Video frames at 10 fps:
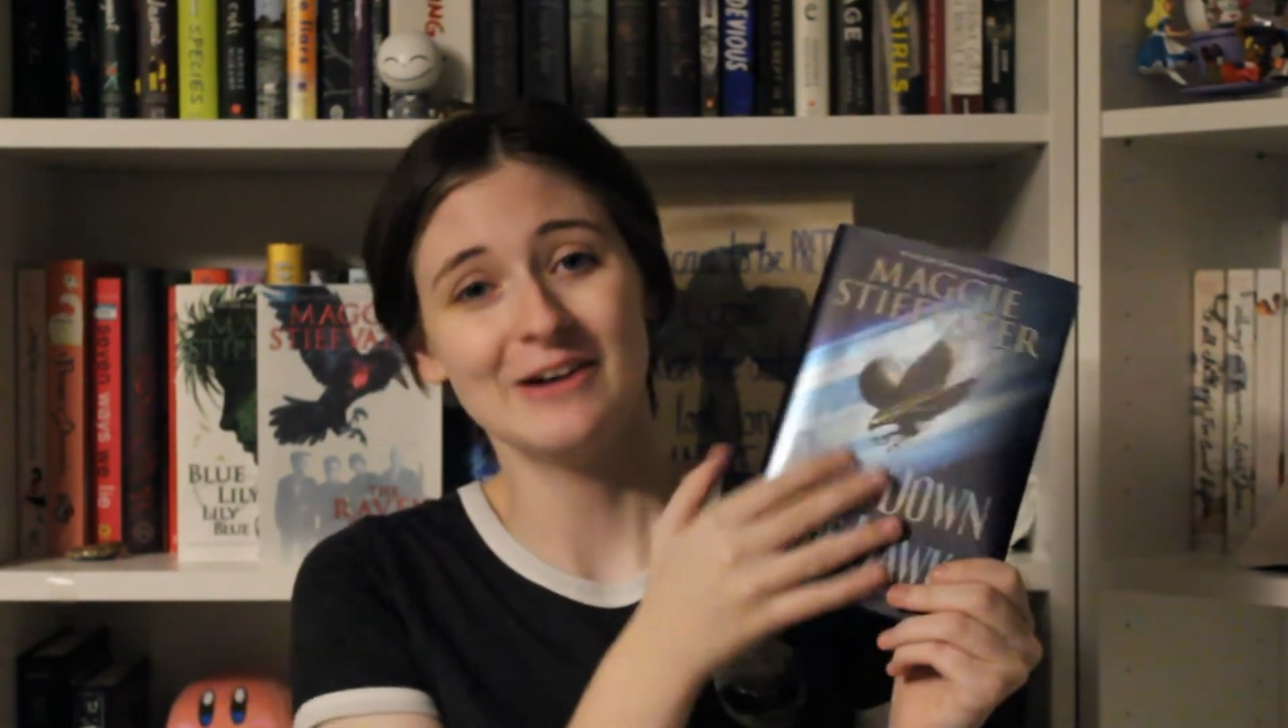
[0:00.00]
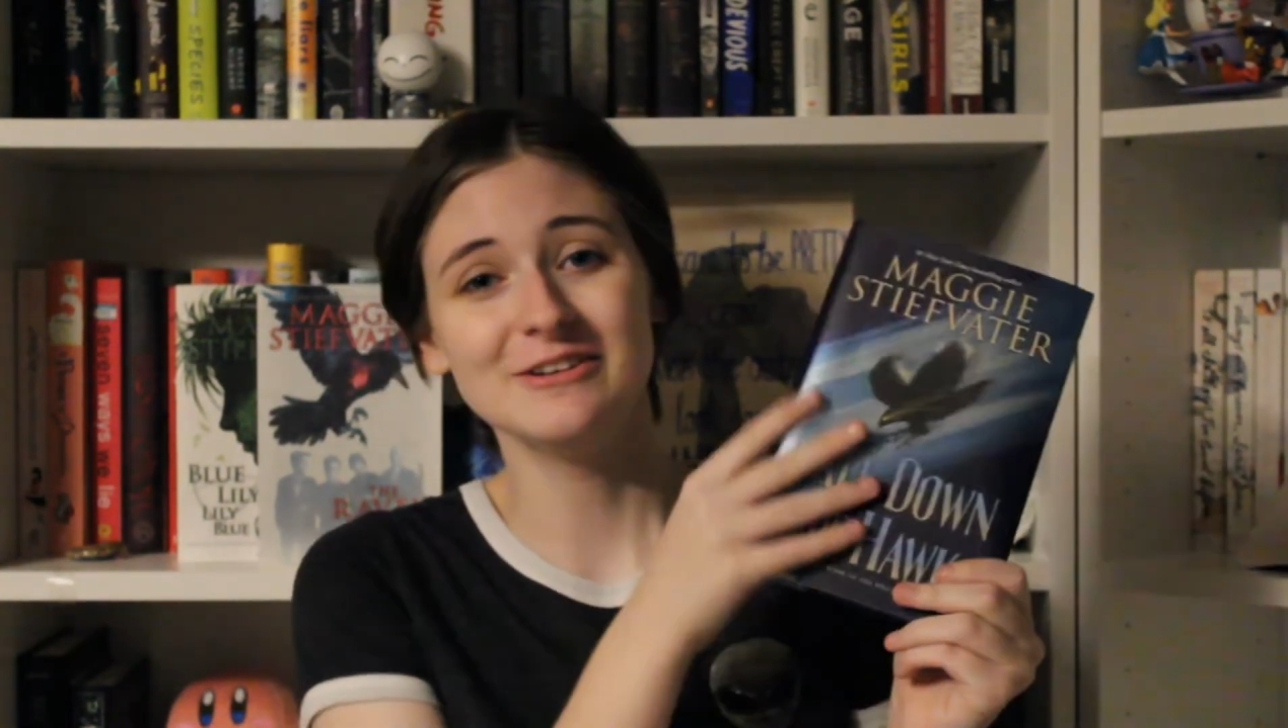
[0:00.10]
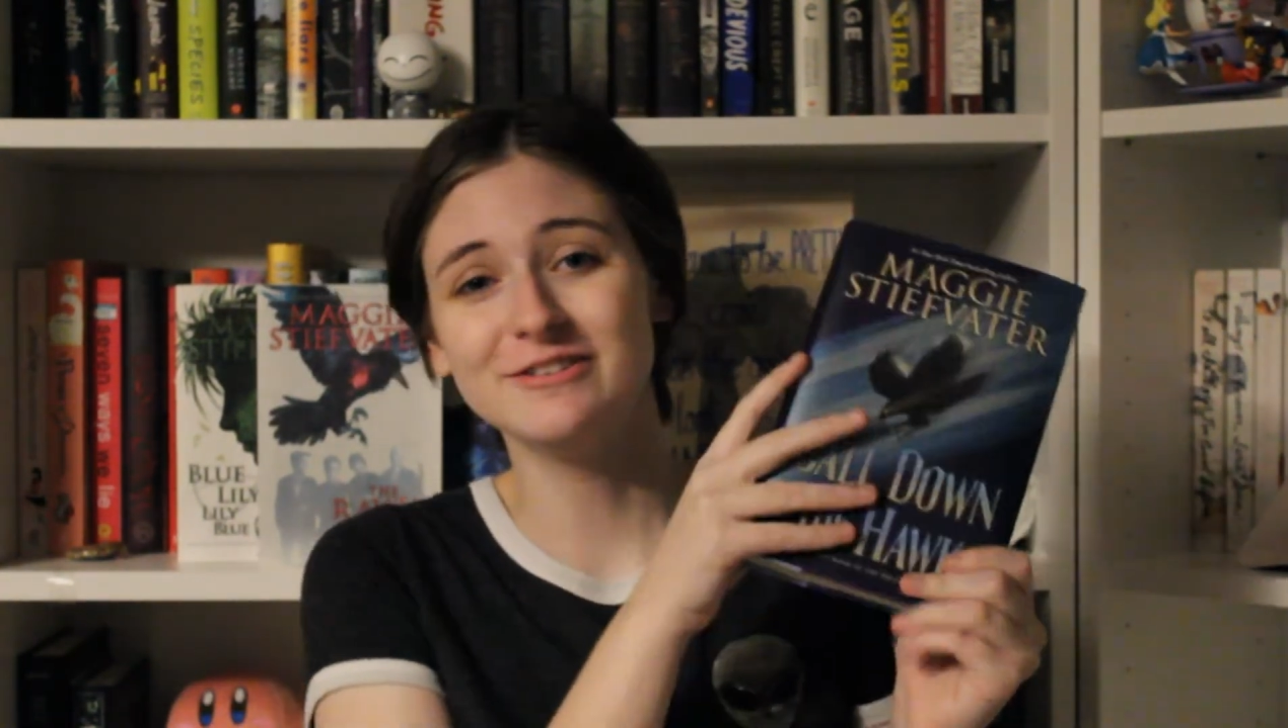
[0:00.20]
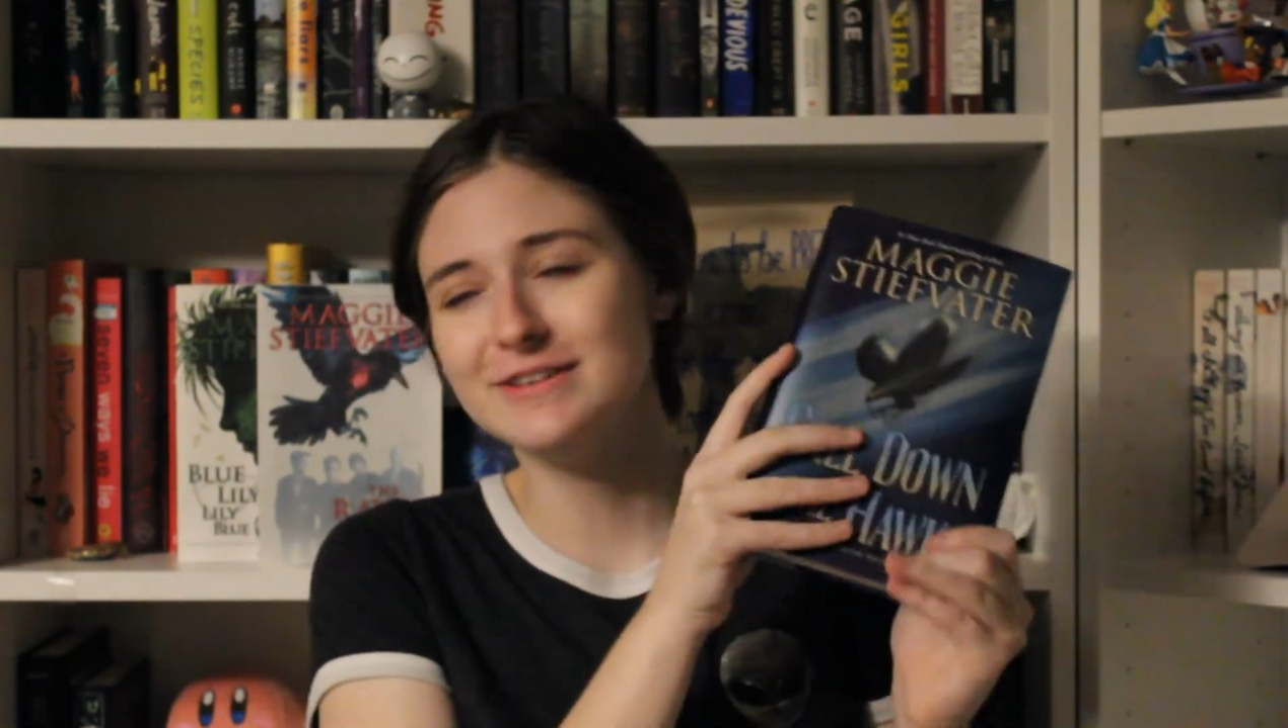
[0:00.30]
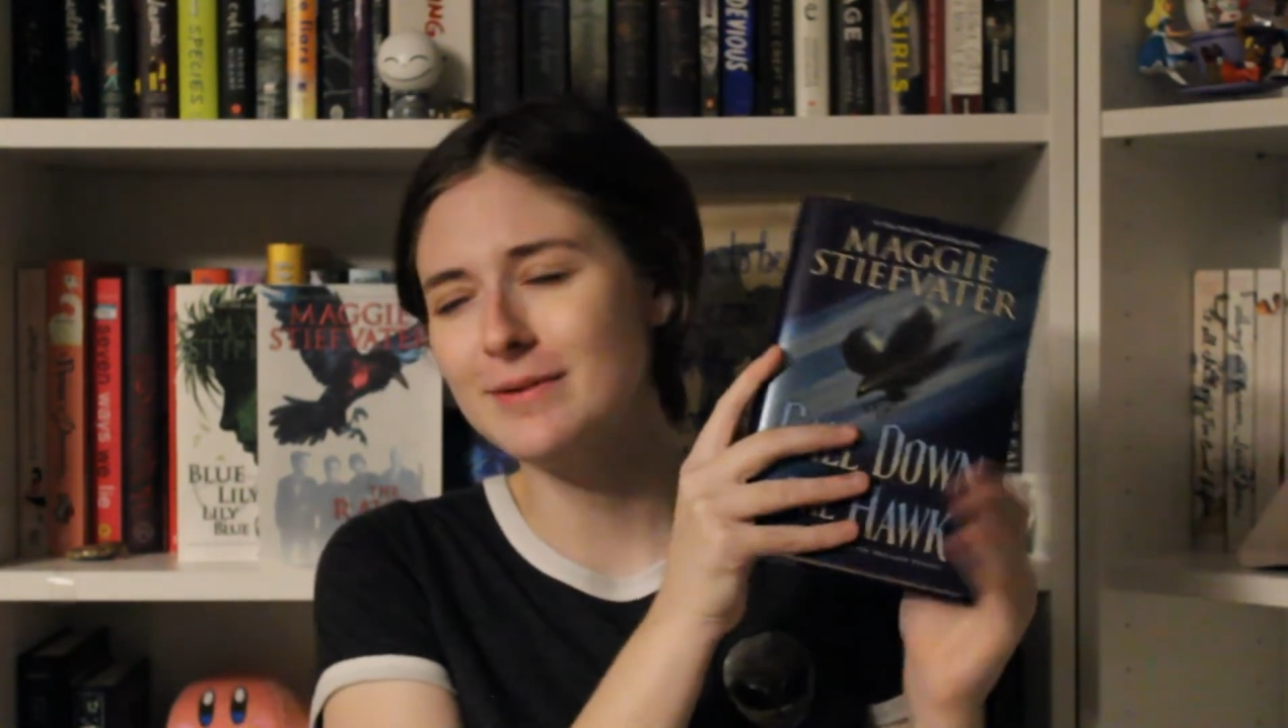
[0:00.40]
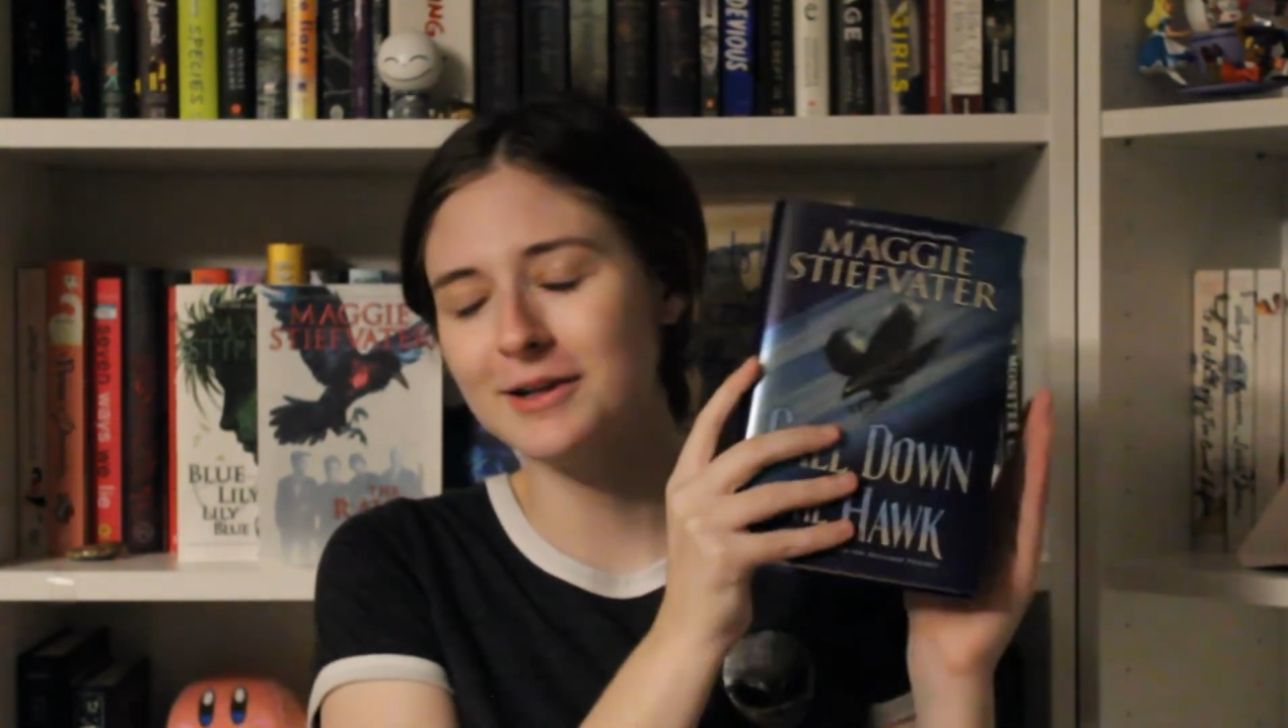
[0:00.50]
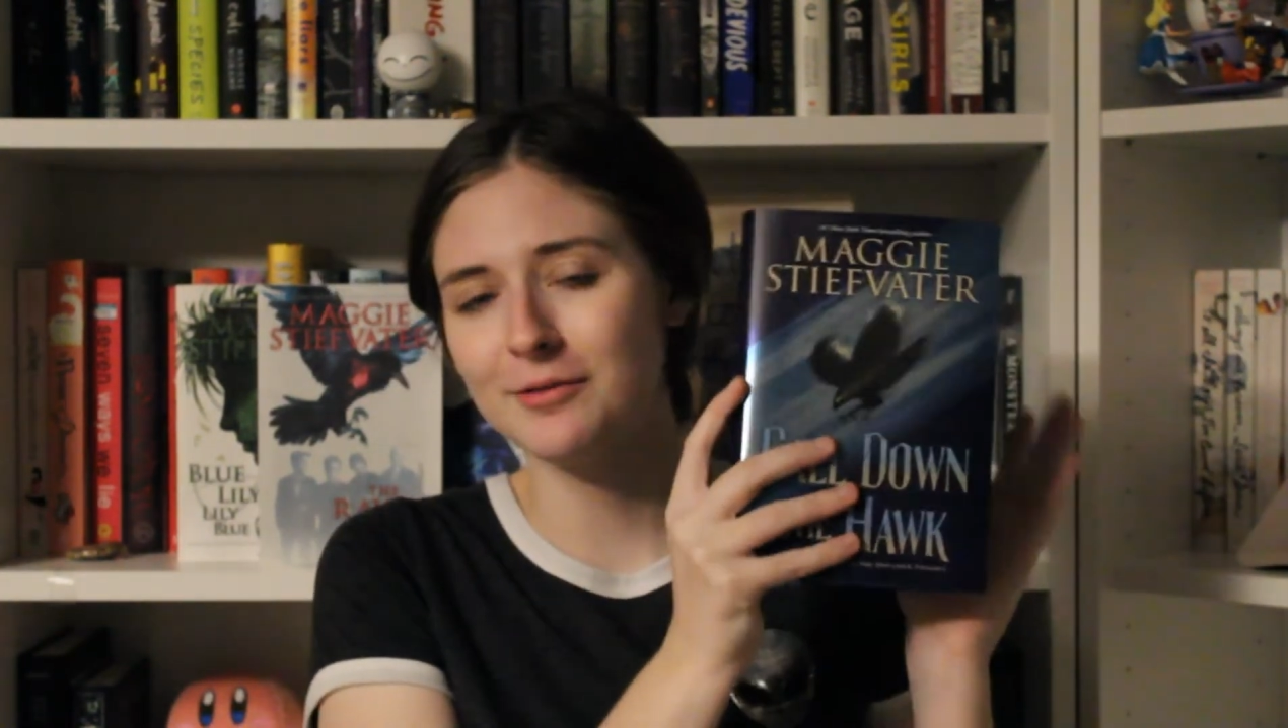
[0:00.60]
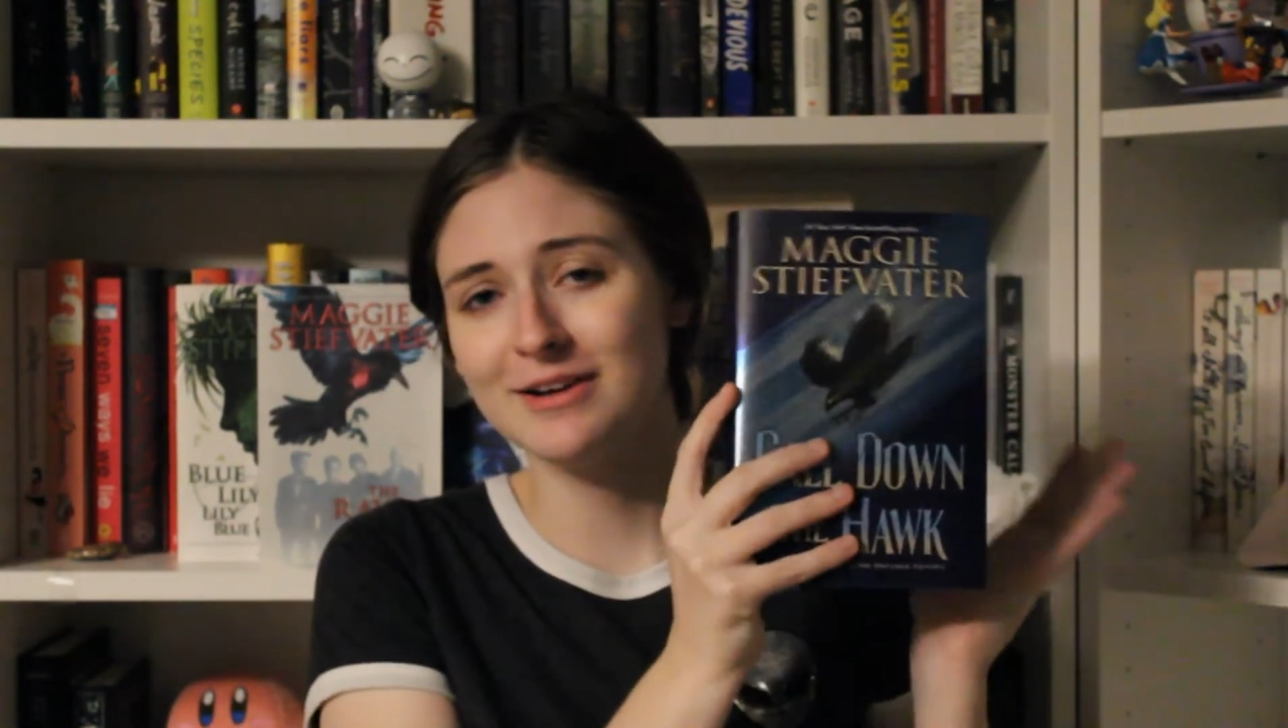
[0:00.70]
you feel about the